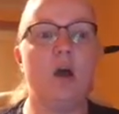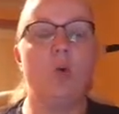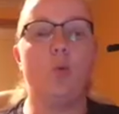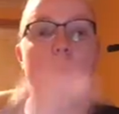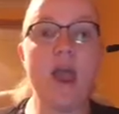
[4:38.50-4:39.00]

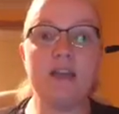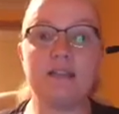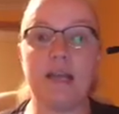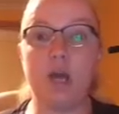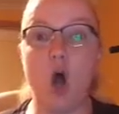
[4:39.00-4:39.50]

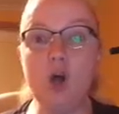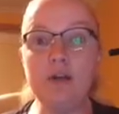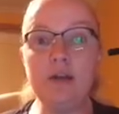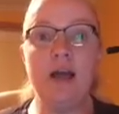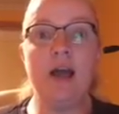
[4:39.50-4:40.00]
where's it gone,
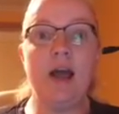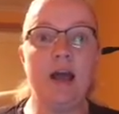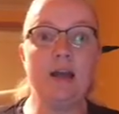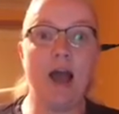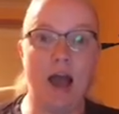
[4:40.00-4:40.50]

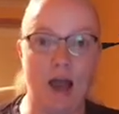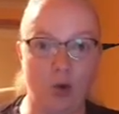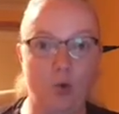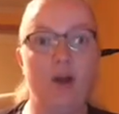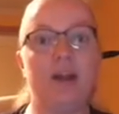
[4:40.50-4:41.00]
and
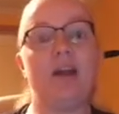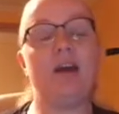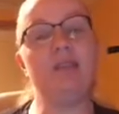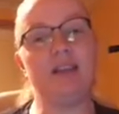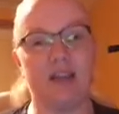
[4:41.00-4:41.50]
how
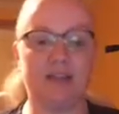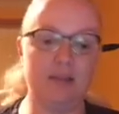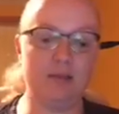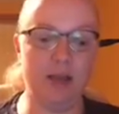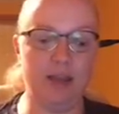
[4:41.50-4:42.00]
can we get
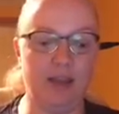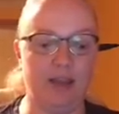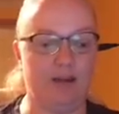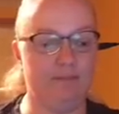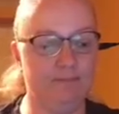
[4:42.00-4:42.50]
it back
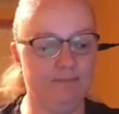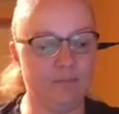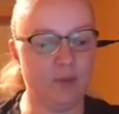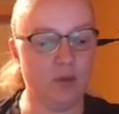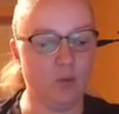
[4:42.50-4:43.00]
again?
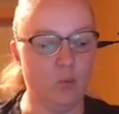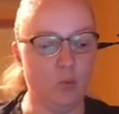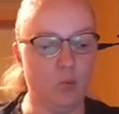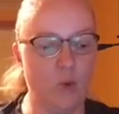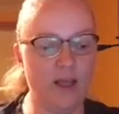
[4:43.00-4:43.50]

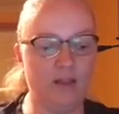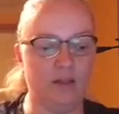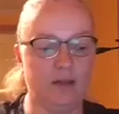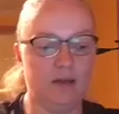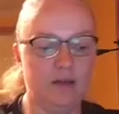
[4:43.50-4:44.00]

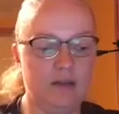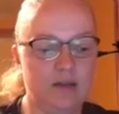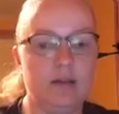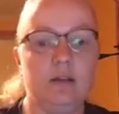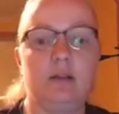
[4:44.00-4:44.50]
Well,
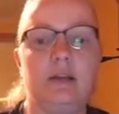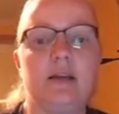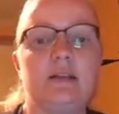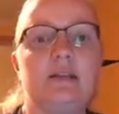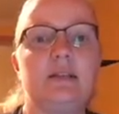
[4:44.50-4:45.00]

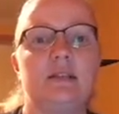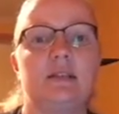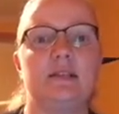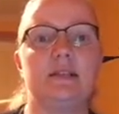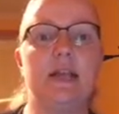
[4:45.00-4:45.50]
let's
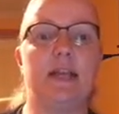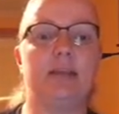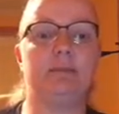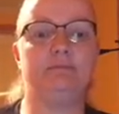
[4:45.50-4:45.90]
see.